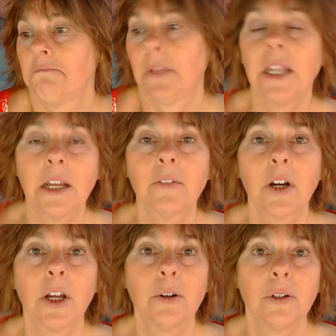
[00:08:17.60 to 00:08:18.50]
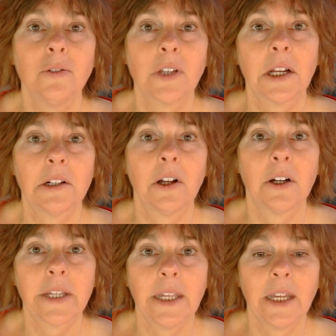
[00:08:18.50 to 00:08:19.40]
you never know who's got a
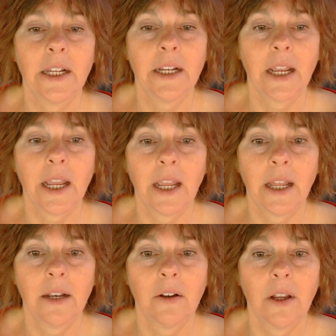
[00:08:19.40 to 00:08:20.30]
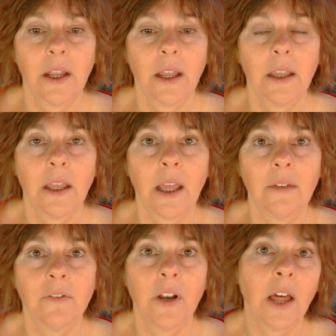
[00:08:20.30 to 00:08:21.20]
login, and
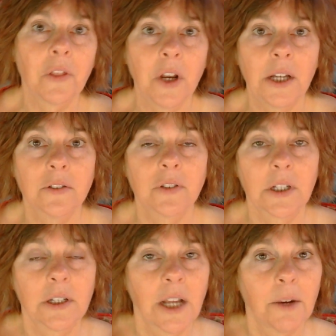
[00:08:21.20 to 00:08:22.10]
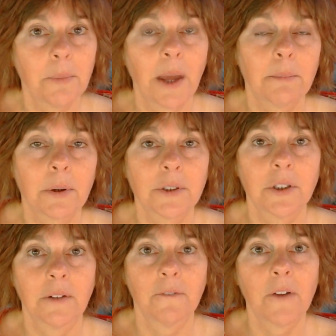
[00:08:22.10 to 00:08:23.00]
if nothing else, it could help that
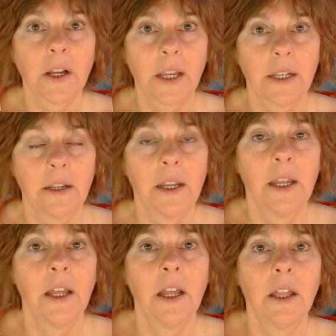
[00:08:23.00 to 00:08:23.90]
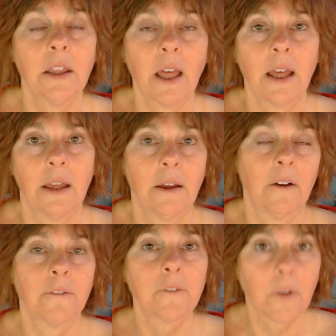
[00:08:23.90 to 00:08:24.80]
person find
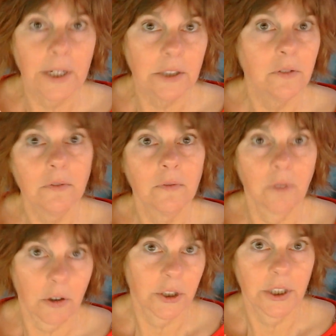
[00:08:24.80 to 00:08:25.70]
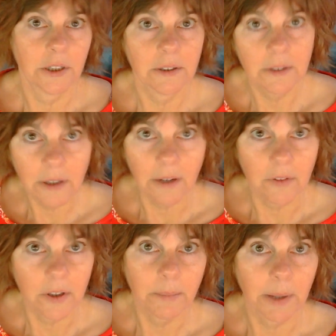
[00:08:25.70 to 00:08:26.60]
a free version
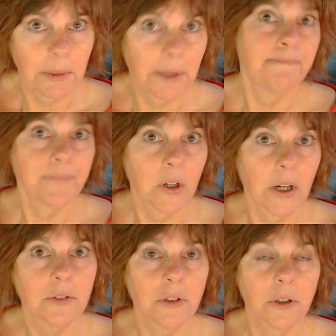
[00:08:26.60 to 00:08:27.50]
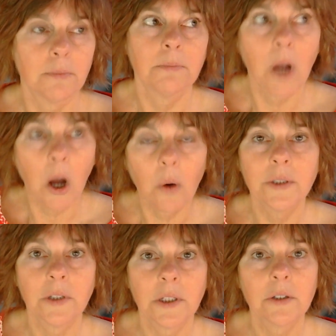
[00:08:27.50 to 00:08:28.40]
of it, maybe. All right, so
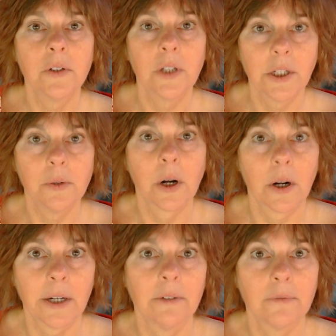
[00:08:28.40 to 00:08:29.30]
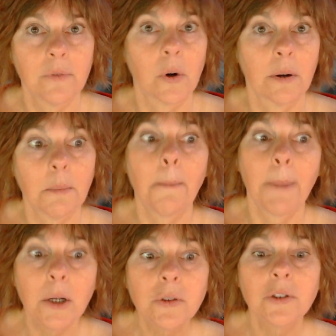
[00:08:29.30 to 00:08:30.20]
always include a URL for
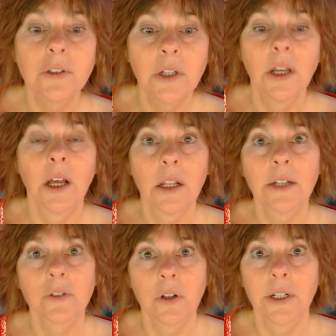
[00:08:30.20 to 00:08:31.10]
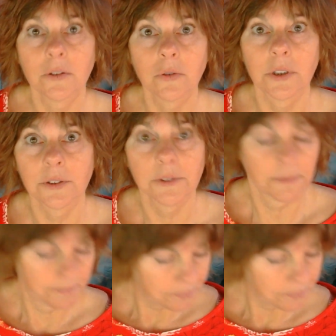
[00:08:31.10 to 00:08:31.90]
most electronic sources.